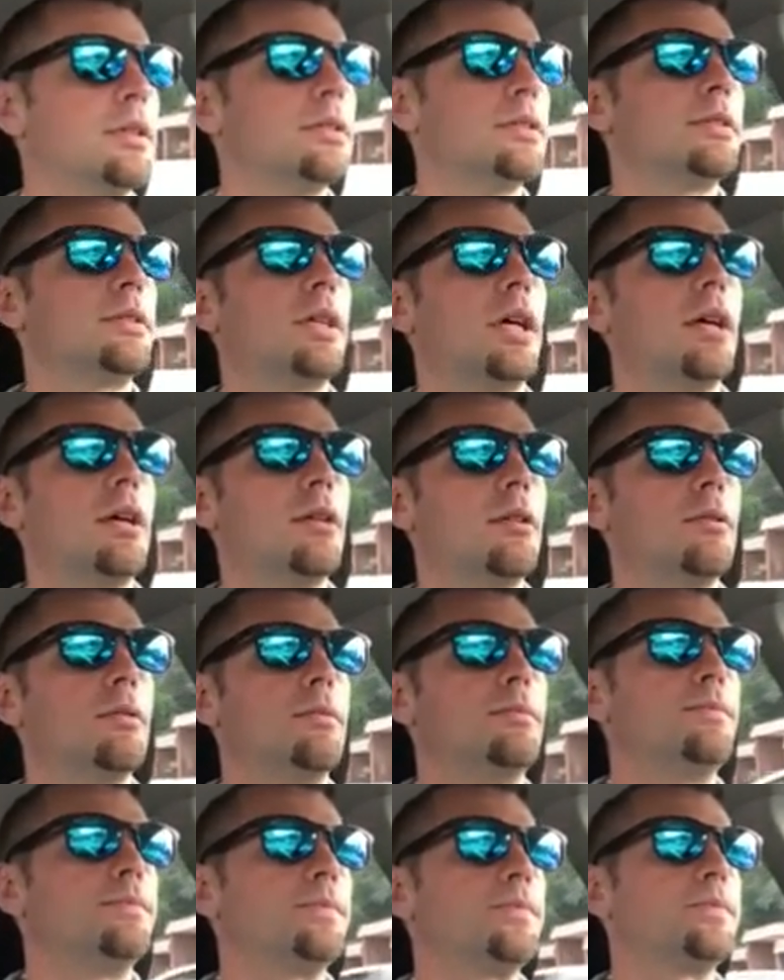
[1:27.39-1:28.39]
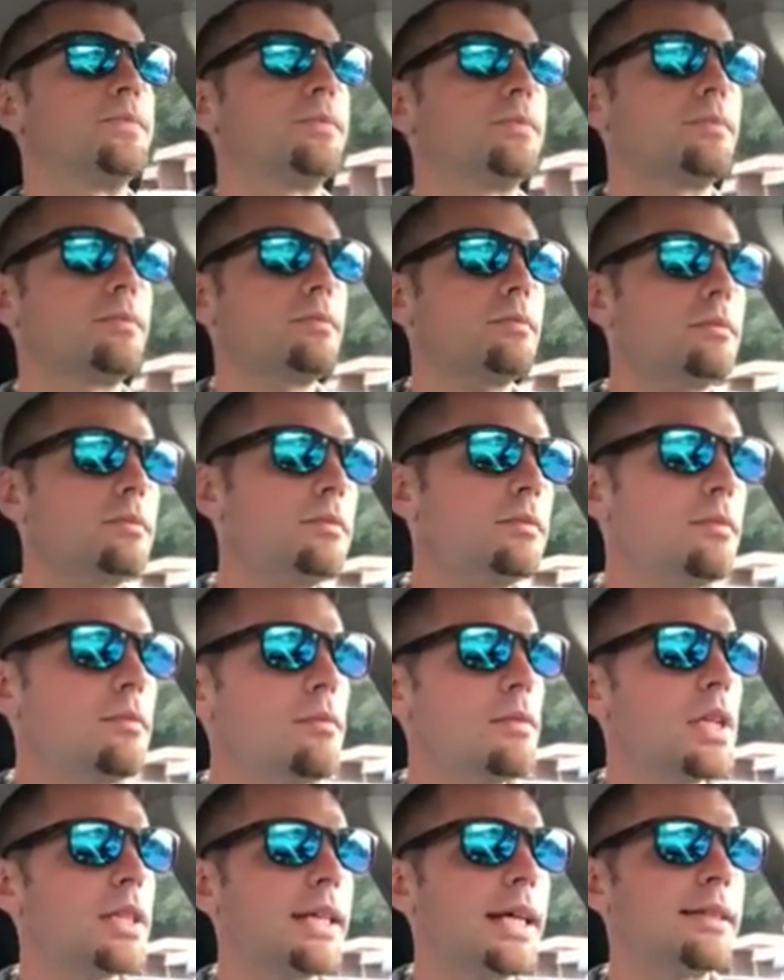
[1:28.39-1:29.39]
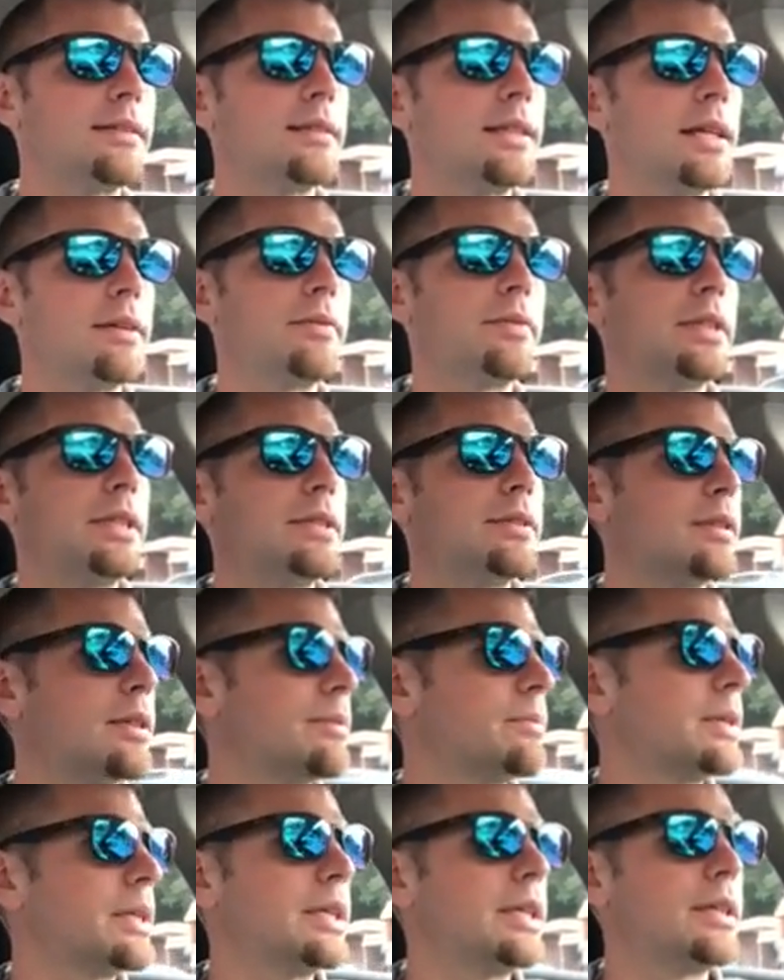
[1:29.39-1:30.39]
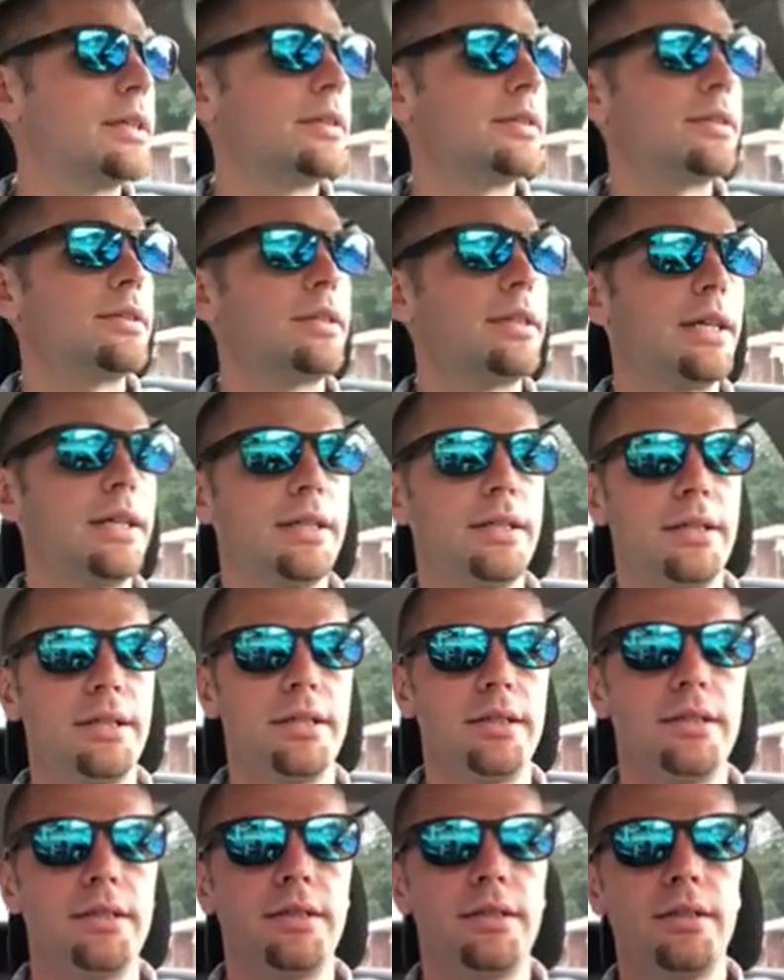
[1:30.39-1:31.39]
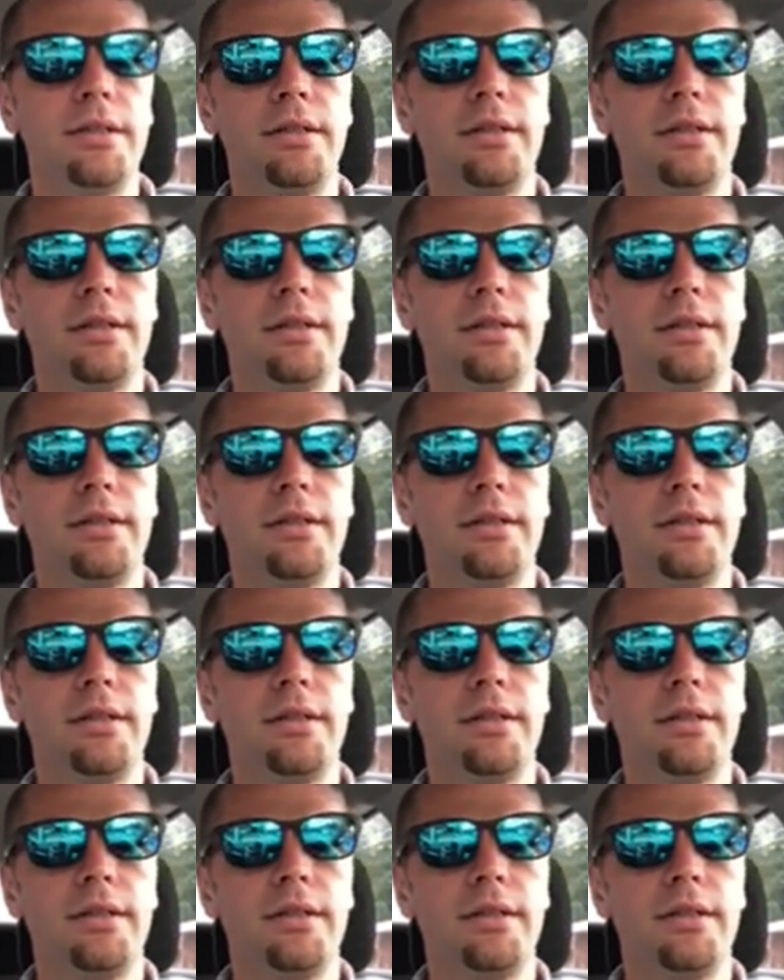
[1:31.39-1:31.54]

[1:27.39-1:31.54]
So that's definitely something else that uh,